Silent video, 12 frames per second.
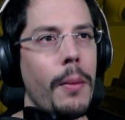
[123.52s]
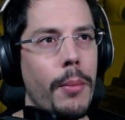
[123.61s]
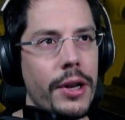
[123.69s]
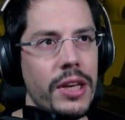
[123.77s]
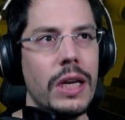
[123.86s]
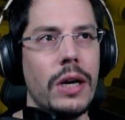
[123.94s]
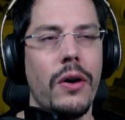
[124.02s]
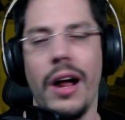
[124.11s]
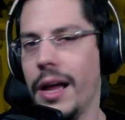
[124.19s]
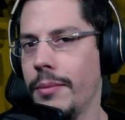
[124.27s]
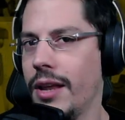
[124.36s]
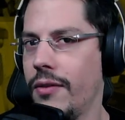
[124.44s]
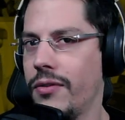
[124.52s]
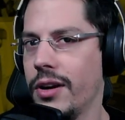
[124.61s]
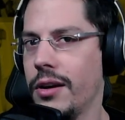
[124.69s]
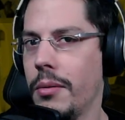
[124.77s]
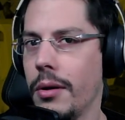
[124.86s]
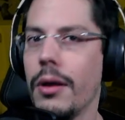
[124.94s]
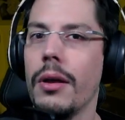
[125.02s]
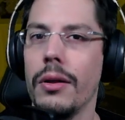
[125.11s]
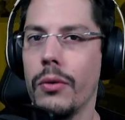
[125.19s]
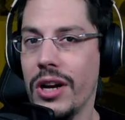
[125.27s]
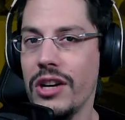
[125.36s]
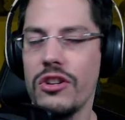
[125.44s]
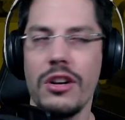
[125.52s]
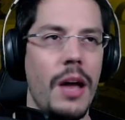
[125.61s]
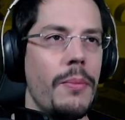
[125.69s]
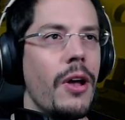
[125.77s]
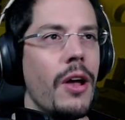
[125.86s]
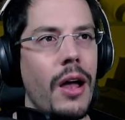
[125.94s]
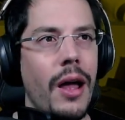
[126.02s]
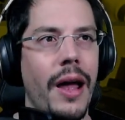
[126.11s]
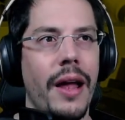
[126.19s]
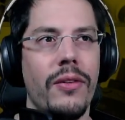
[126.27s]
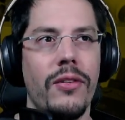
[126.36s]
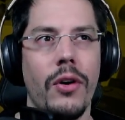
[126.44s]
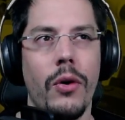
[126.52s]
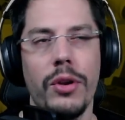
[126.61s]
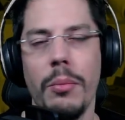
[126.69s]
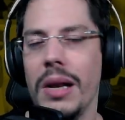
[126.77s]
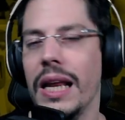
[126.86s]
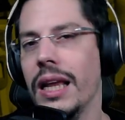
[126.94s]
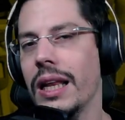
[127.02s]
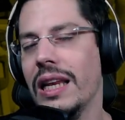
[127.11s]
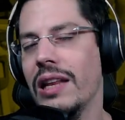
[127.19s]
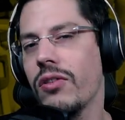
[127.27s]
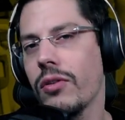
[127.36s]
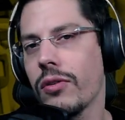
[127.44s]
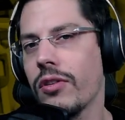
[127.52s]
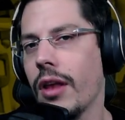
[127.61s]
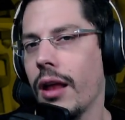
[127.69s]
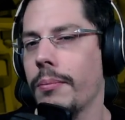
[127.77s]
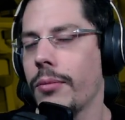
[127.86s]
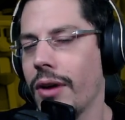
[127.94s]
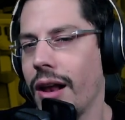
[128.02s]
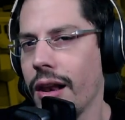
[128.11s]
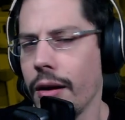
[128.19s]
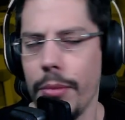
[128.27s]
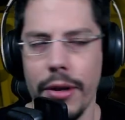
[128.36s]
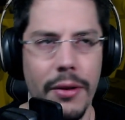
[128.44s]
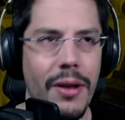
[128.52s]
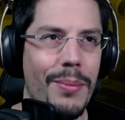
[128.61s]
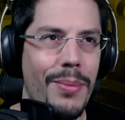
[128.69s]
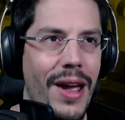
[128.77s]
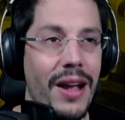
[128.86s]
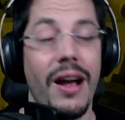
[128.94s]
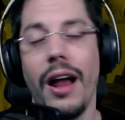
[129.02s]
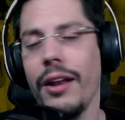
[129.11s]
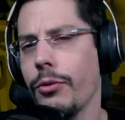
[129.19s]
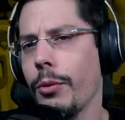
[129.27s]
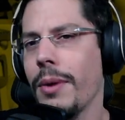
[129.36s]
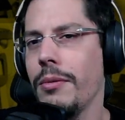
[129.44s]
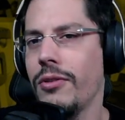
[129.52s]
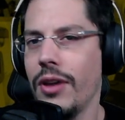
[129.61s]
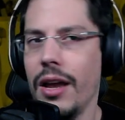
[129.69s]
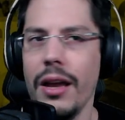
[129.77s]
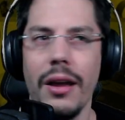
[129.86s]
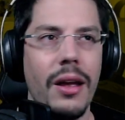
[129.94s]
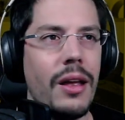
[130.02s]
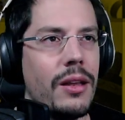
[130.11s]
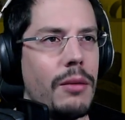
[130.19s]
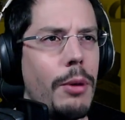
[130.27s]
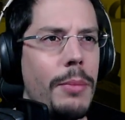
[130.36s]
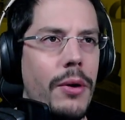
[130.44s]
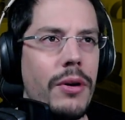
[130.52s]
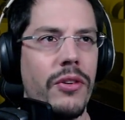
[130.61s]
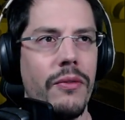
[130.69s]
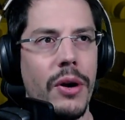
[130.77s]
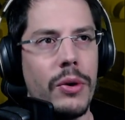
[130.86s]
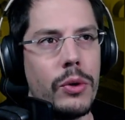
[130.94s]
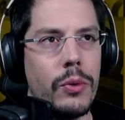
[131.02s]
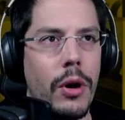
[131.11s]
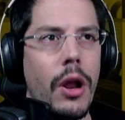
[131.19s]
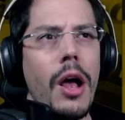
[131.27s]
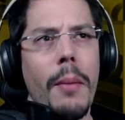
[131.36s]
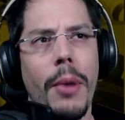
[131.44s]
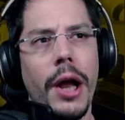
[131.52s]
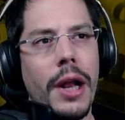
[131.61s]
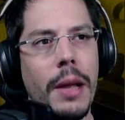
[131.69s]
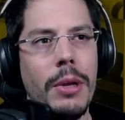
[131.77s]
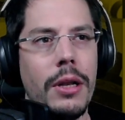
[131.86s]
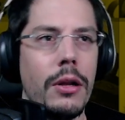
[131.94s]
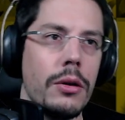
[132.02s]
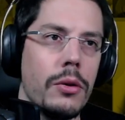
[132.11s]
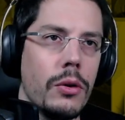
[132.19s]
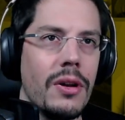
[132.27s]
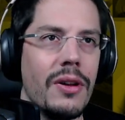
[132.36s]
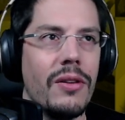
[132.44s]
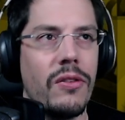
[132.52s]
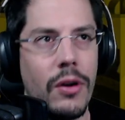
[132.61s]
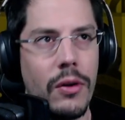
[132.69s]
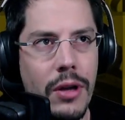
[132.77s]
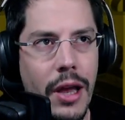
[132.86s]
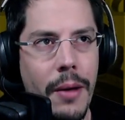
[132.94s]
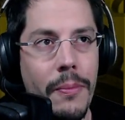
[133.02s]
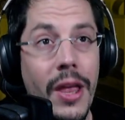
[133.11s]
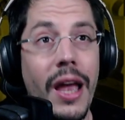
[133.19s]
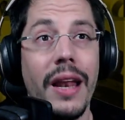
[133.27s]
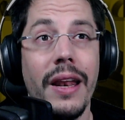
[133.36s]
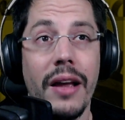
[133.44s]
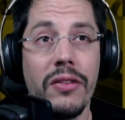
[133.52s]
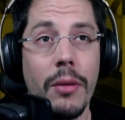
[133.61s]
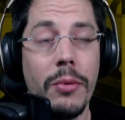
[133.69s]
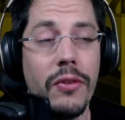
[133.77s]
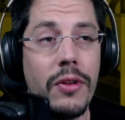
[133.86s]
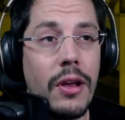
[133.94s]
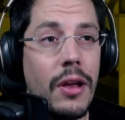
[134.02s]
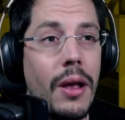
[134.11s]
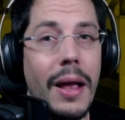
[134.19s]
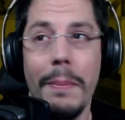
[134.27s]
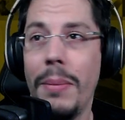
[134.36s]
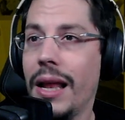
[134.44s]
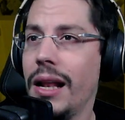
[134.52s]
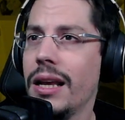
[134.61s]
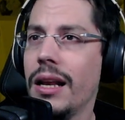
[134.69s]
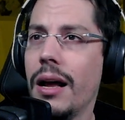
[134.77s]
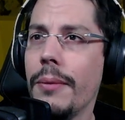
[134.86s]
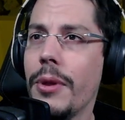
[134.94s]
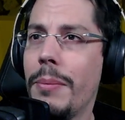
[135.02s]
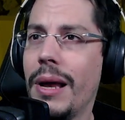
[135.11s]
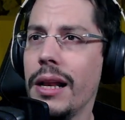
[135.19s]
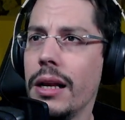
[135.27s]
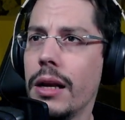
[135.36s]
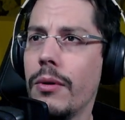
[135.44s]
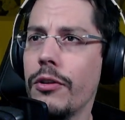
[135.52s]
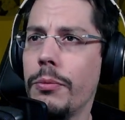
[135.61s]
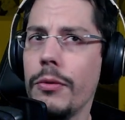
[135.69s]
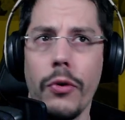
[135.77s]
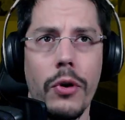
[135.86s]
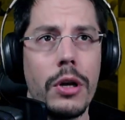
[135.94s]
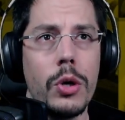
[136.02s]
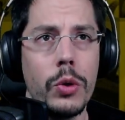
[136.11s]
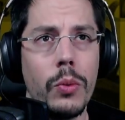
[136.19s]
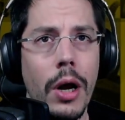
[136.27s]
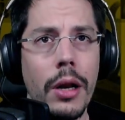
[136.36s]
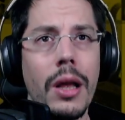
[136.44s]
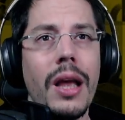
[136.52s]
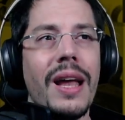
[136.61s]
but here I am definitely the range type, and so the melee needs to step a little bit back. Others would maybe say the Barbarian is a very good one, but I mean, good is still okay. Next up is the Battle Healer. The Battle Healer was before a good one,